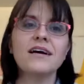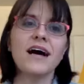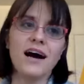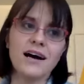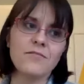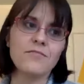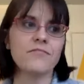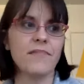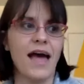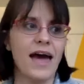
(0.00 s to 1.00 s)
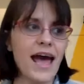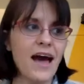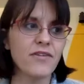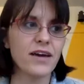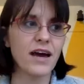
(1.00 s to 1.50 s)
at
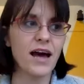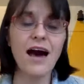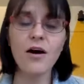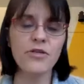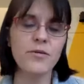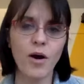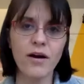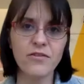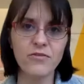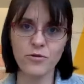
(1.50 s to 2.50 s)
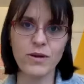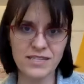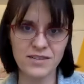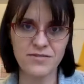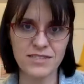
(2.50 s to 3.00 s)
having a healthy body for the
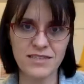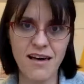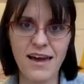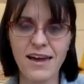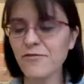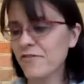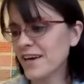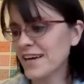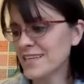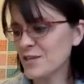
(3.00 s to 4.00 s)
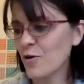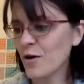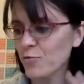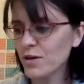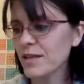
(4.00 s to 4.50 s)
rest of his life. So
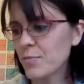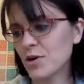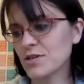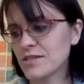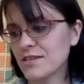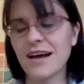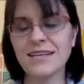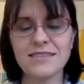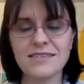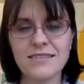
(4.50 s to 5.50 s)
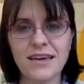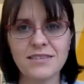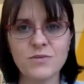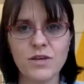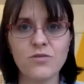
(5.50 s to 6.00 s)
it really personalizes
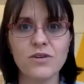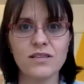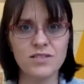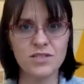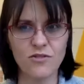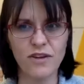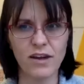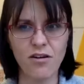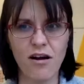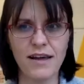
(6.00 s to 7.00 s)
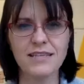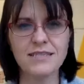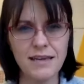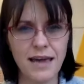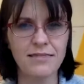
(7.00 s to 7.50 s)
things when you can survey your
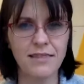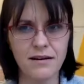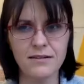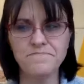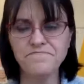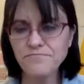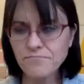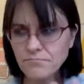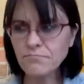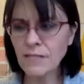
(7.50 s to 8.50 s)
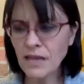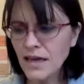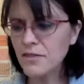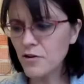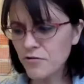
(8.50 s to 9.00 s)
audience and get
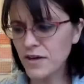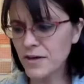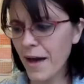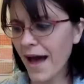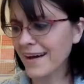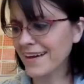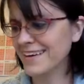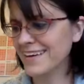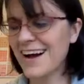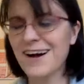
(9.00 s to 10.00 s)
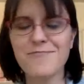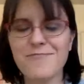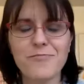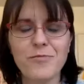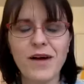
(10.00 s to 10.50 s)
their feedback.
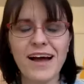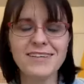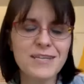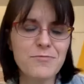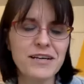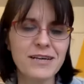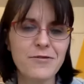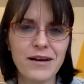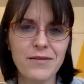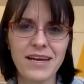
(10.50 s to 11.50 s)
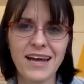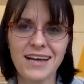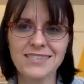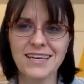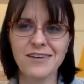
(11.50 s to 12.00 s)
I typically recommend
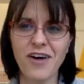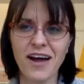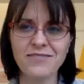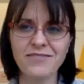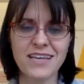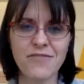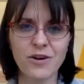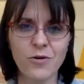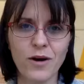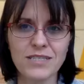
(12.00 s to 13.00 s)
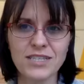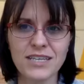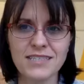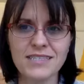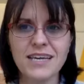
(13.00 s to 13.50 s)
asking 5 to 7
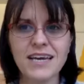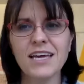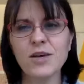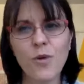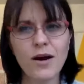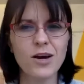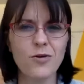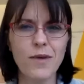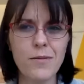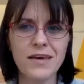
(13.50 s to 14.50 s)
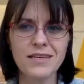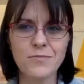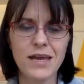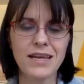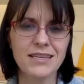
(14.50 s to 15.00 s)
questions. You want to go maybe as
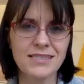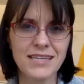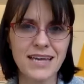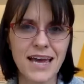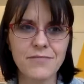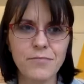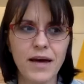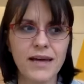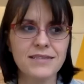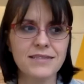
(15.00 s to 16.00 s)
many as 10, but